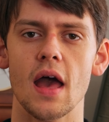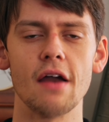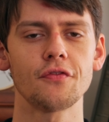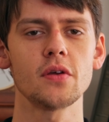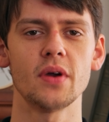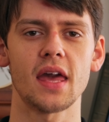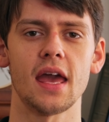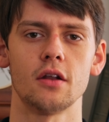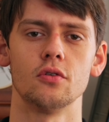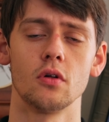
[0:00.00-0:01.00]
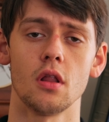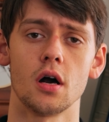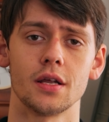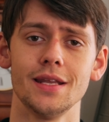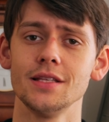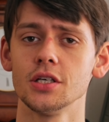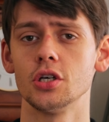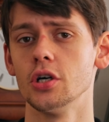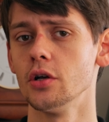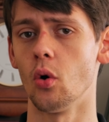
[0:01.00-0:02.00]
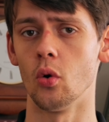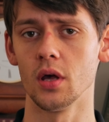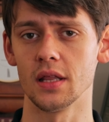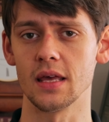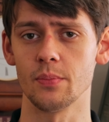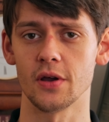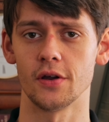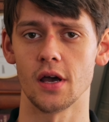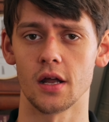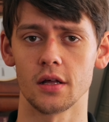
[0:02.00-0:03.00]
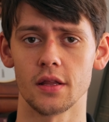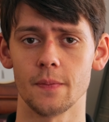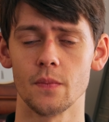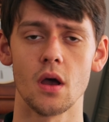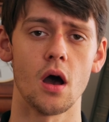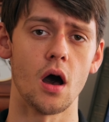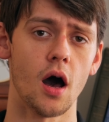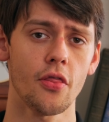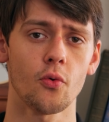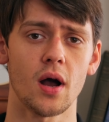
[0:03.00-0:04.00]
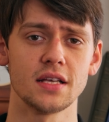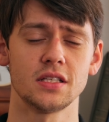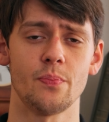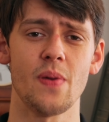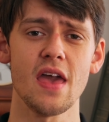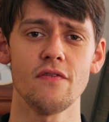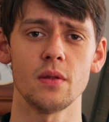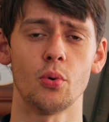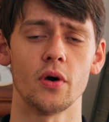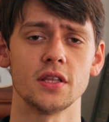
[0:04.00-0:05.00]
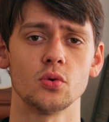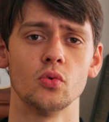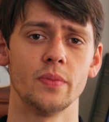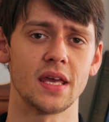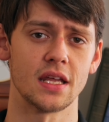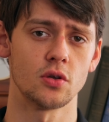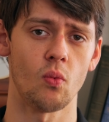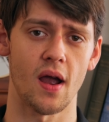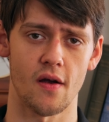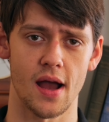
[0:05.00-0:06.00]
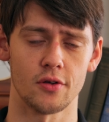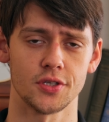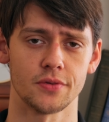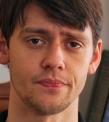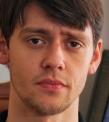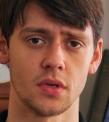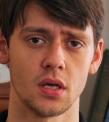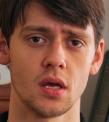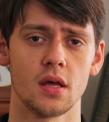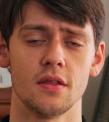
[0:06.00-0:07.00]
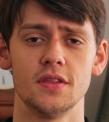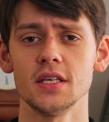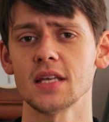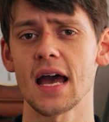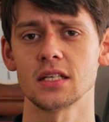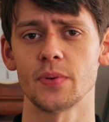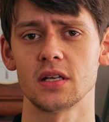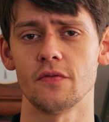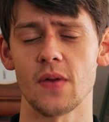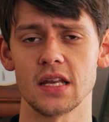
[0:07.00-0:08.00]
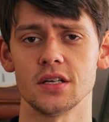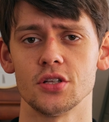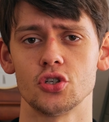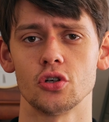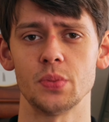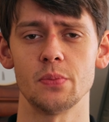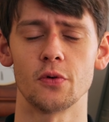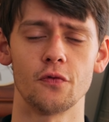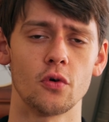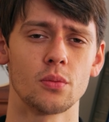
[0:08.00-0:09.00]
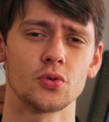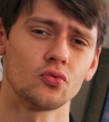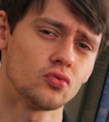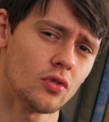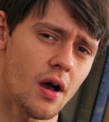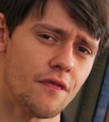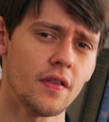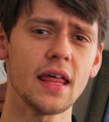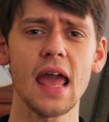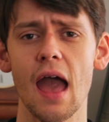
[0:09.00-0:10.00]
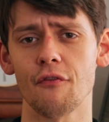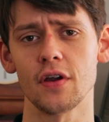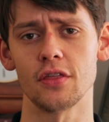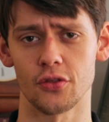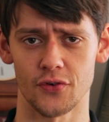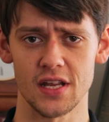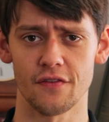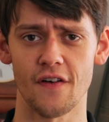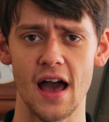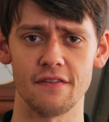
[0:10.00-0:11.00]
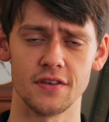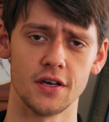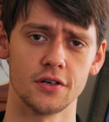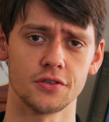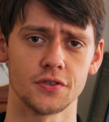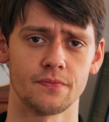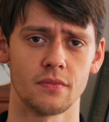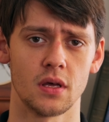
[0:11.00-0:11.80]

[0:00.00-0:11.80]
Every mechanical clock needs a good oiling periodically. Otherwise, the pivot points will begin to wear out. This aspect of maintenance should be performed roughly every 3 to 5 years.